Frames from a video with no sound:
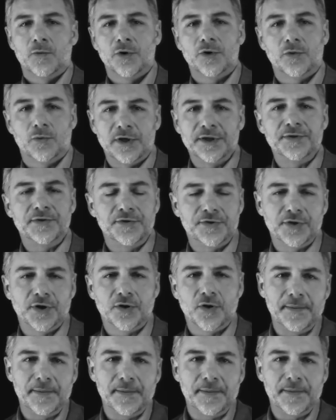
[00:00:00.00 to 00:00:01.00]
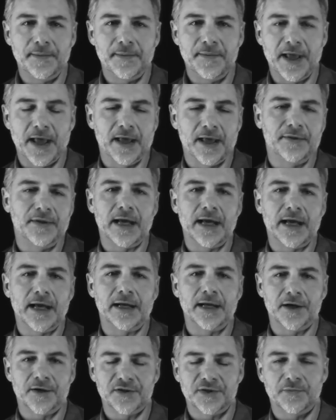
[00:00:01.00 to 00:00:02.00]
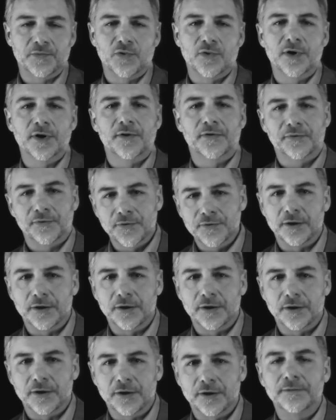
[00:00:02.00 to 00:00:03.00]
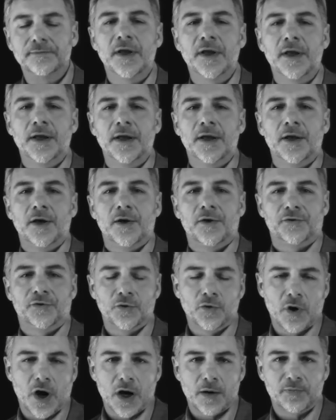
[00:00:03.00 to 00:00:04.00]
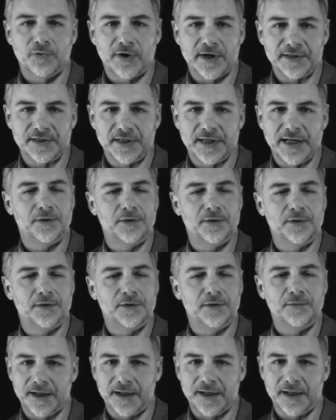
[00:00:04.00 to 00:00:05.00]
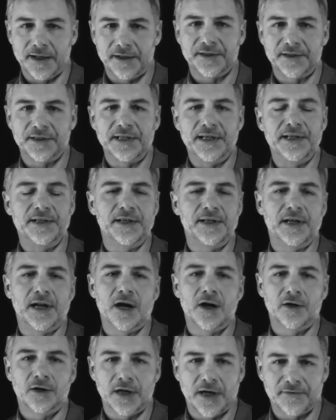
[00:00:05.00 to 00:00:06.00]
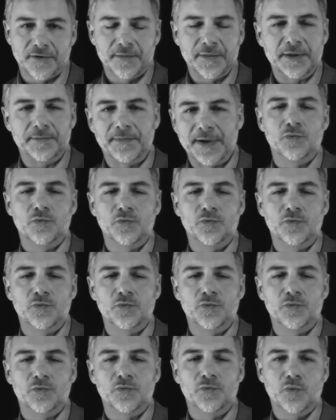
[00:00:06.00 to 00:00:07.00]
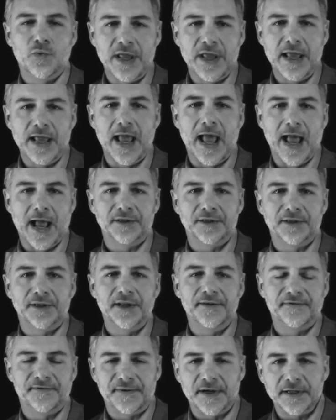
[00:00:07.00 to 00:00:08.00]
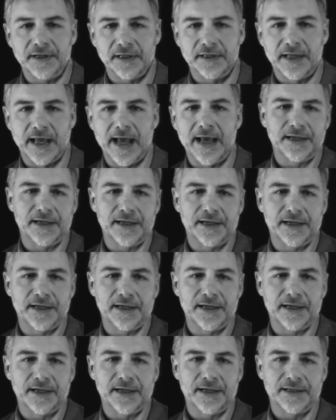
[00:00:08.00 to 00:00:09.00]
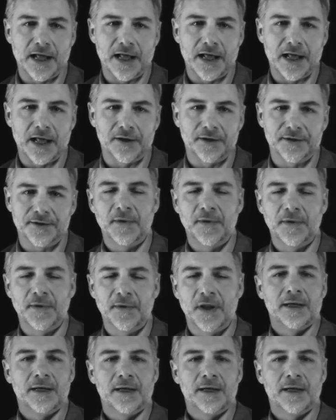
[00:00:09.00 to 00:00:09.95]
We're the ones who took over Libya, and they got air support through NATO. Through our presidential policies and our government policies, we actually funded that in our tax dollars.